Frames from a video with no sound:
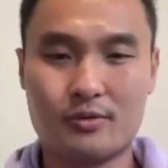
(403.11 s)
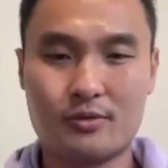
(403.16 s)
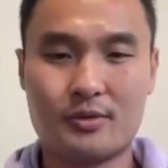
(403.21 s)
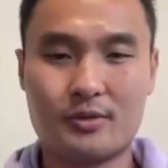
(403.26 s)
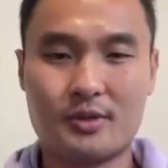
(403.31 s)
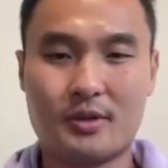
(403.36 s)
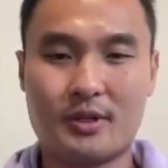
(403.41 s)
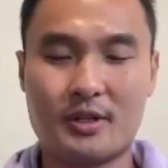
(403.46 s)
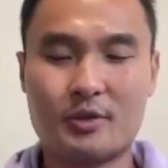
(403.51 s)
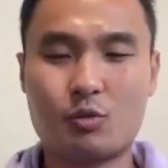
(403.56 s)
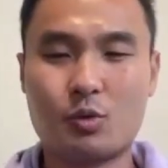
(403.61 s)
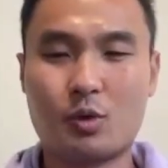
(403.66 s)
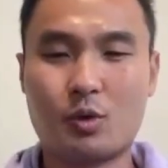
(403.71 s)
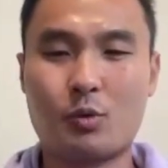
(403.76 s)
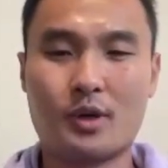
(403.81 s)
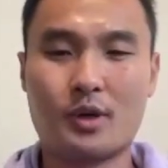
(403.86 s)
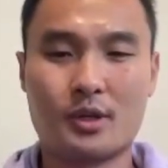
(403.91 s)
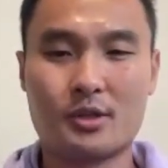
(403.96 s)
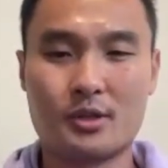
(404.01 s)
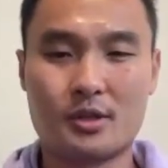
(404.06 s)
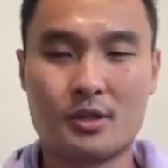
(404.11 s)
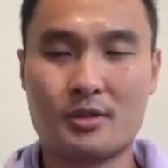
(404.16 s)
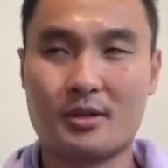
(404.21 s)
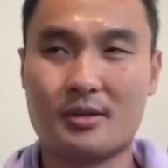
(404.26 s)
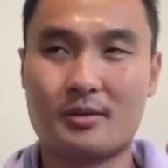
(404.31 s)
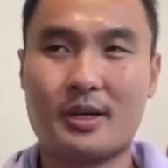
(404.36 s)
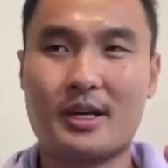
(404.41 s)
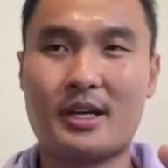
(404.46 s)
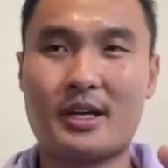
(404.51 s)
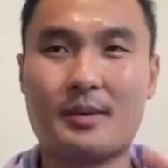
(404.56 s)
So here's what we're going to do.
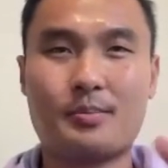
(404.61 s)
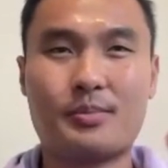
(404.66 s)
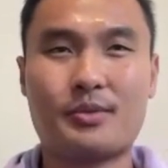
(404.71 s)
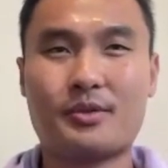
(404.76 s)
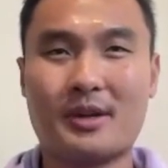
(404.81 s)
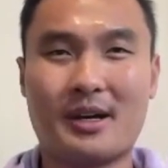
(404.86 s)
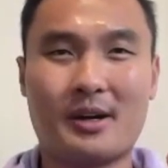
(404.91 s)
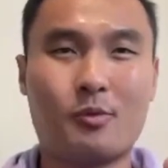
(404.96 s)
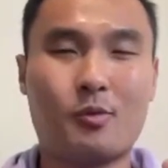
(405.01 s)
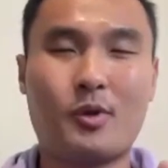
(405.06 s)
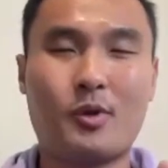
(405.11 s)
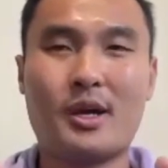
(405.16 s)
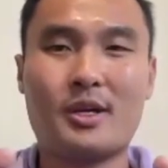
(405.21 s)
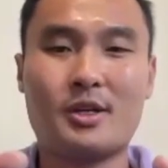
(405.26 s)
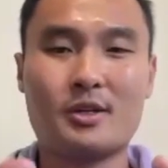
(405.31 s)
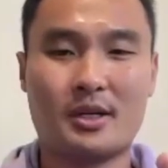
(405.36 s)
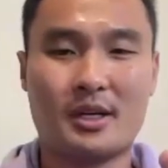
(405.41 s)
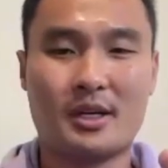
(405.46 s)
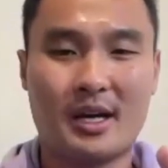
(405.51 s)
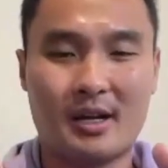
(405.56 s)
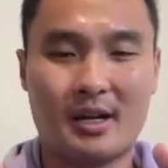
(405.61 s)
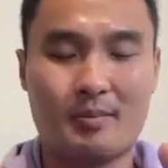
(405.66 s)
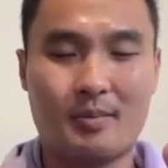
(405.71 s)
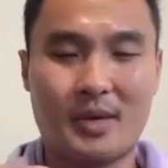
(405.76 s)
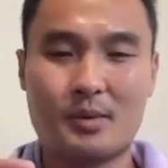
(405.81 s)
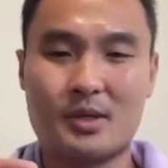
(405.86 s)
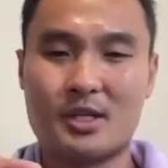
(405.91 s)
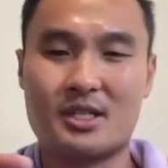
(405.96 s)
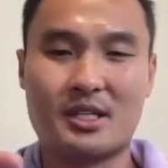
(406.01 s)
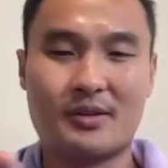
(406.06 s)
Hips, I want you to kind of
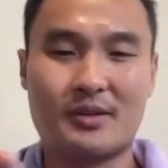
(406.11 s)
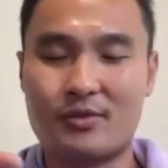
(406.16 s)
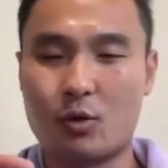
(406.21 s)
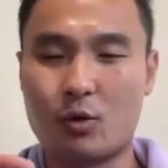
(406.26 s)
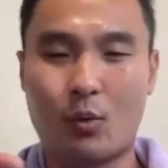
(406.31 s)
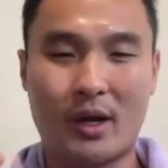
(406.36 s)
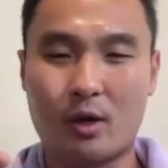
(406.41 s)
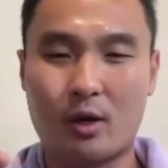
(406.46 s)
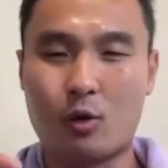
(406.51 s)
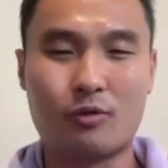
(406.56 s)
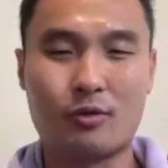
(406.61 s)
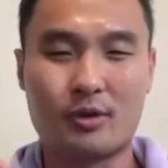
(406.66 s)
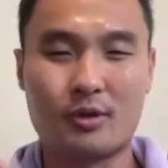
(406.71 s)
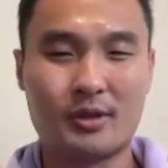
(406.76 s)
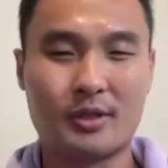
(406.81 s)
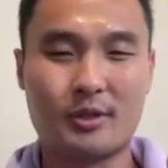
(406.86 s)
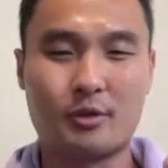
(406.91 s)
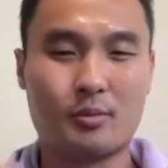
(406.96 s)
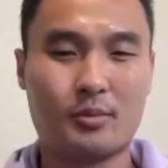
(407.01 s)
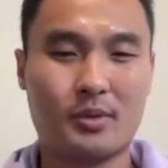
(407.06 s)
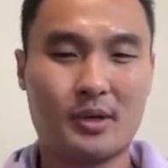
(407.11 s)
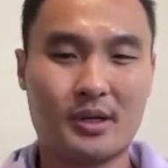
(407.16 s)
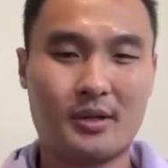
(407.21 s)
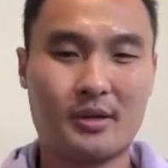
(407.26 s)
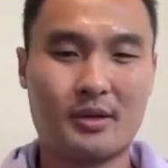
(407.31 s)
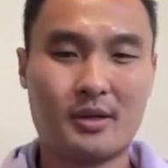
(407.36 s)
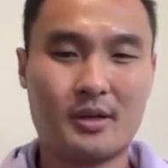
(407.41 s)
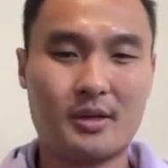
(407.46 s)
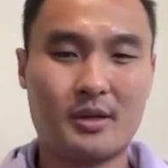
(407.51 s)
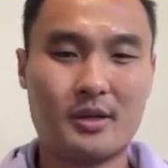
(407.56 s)
maybe shift your weight over a little bit.
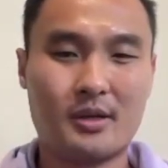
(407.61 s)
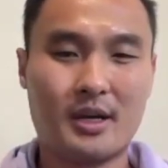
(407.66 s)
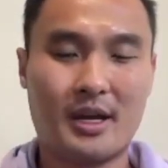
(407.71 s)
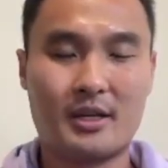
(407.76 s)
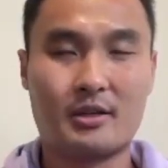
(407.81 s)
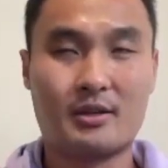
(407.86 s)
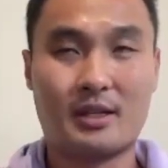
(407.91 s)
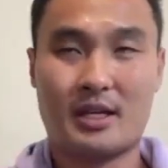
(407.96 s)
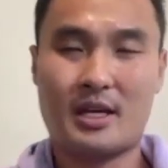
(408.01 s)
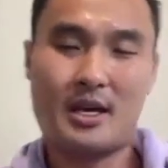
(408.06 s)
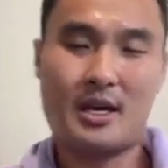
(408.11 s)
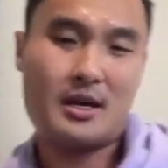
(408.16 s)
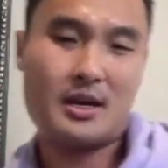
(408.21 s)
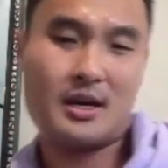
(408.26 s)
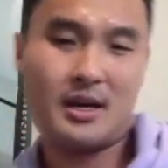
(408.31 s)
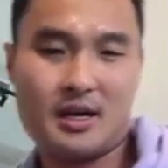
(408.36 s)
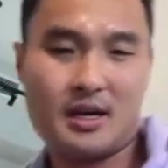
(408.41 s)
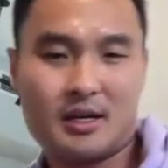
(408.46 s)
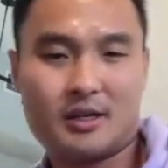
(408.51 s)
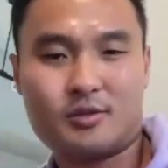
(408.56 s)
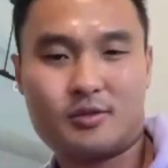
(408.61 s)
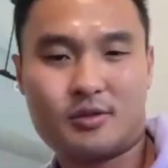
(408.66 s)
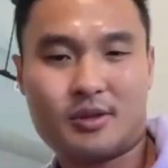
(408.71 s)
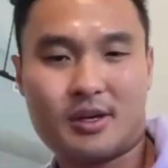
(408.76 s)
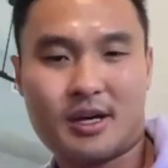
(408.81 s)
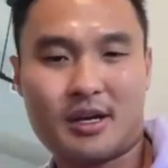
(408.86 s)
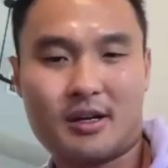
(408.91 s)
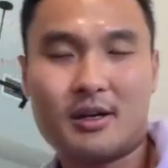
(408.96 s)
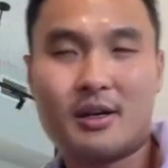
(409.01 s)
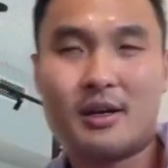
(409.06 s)
And they're like, yeah, I can do
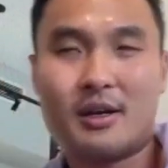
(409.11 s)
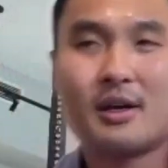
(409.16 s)
that.